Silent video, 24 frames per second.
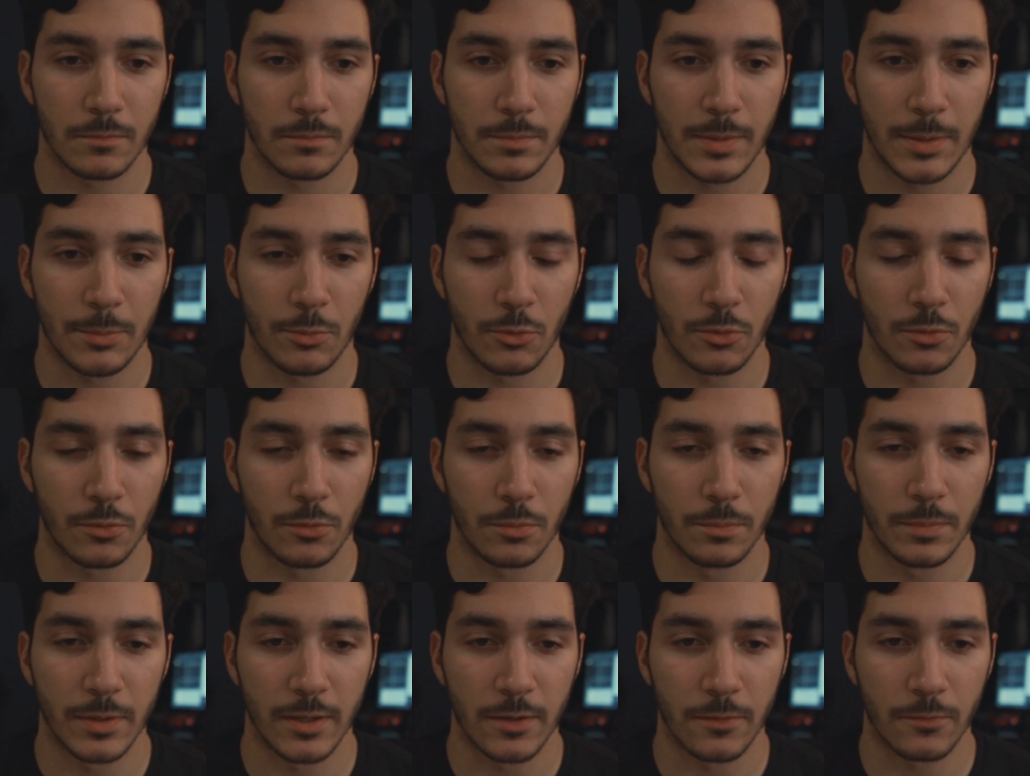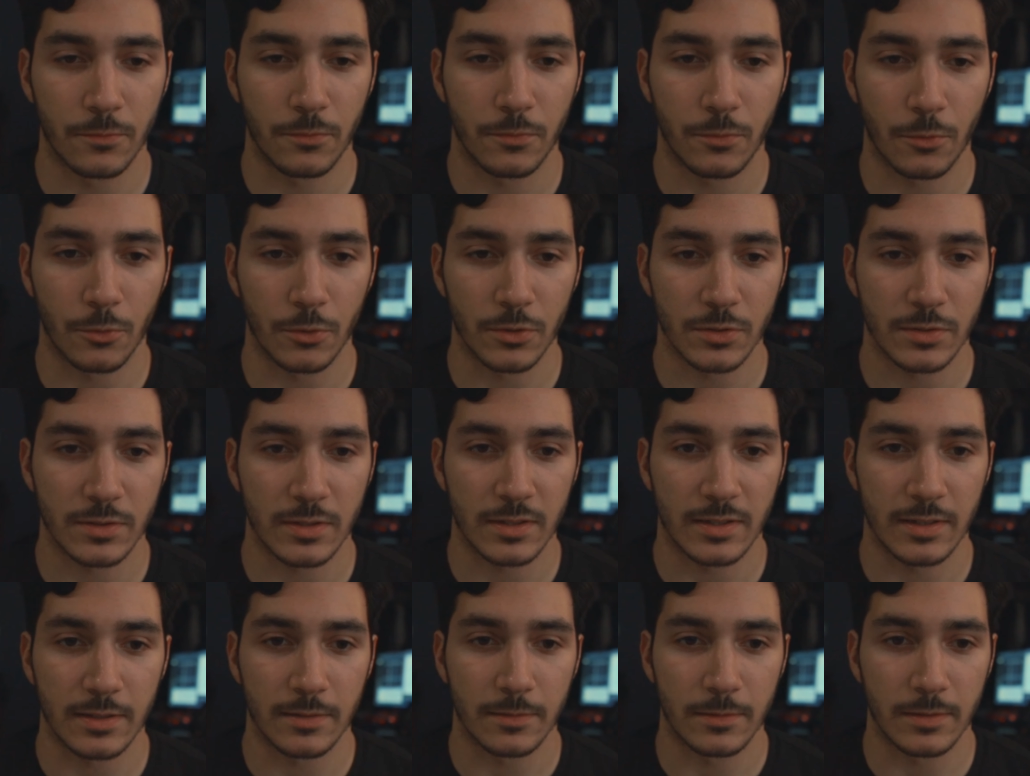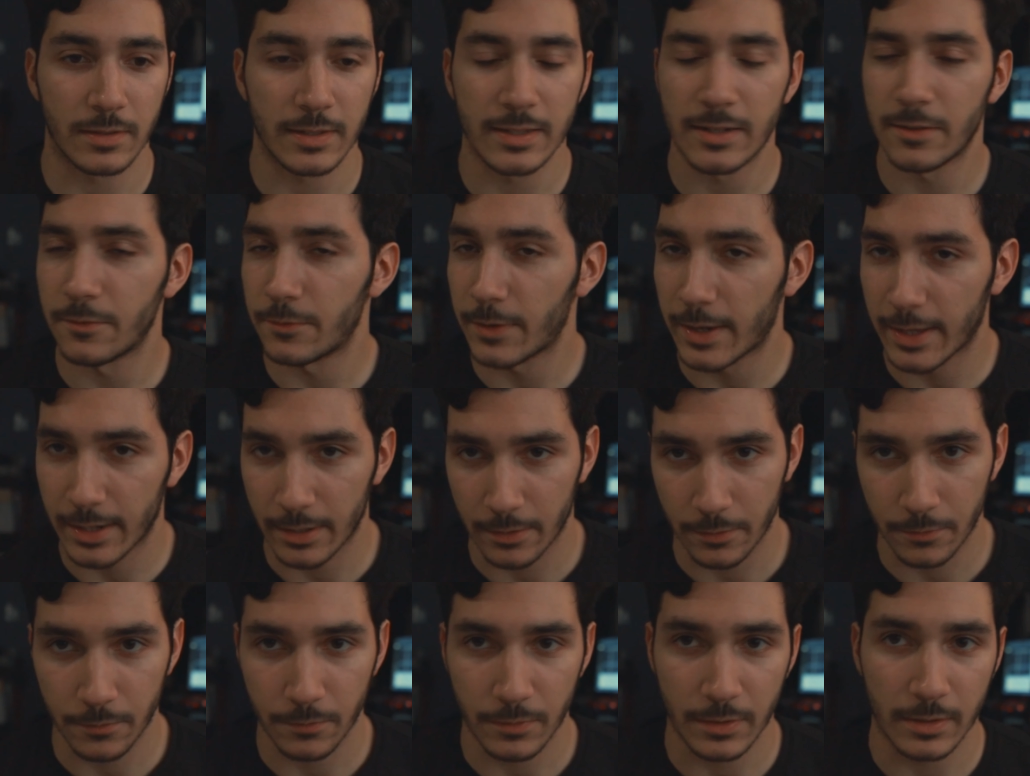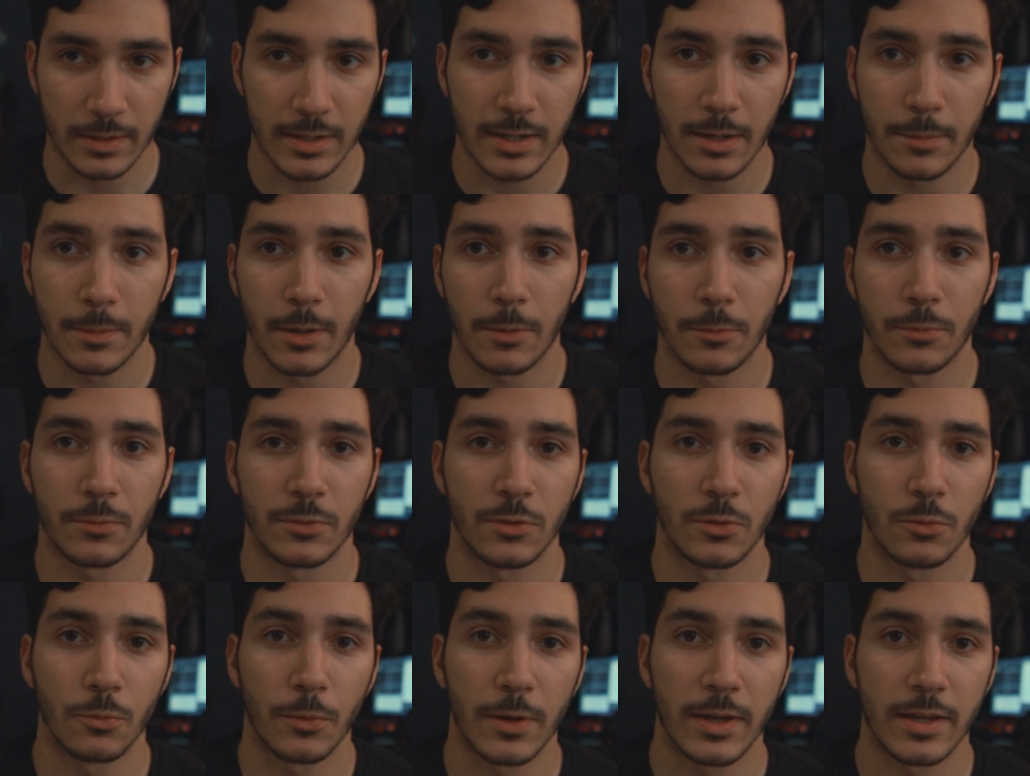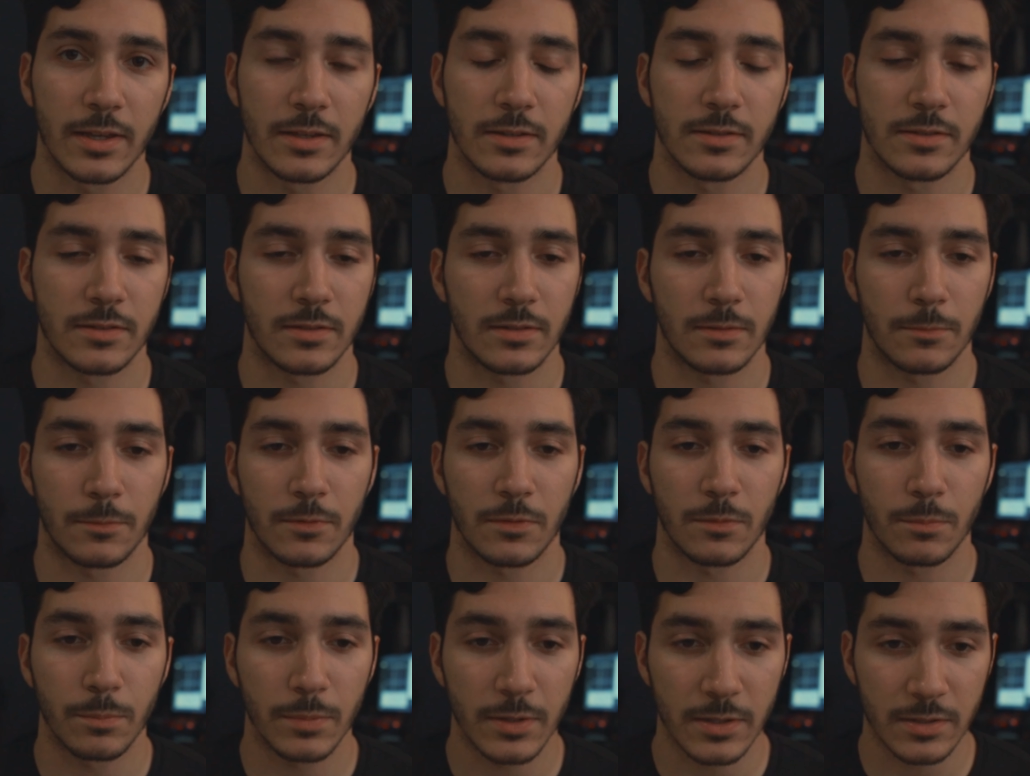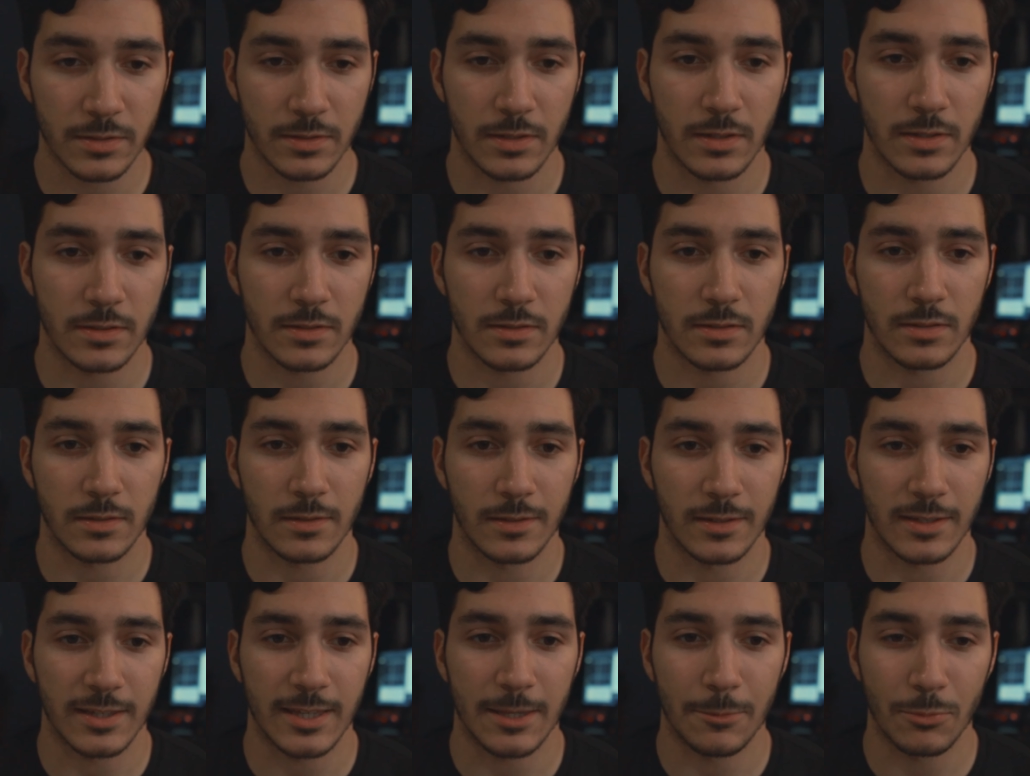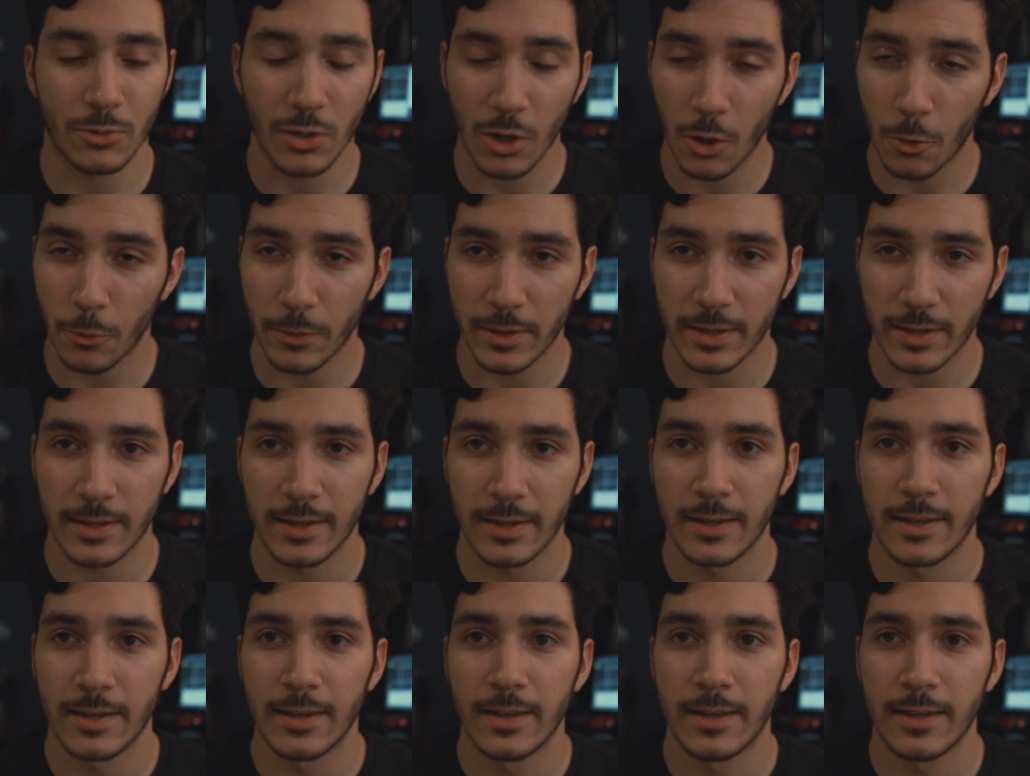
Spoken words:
people being forced to get innovative and come up with new ways with business to keep going.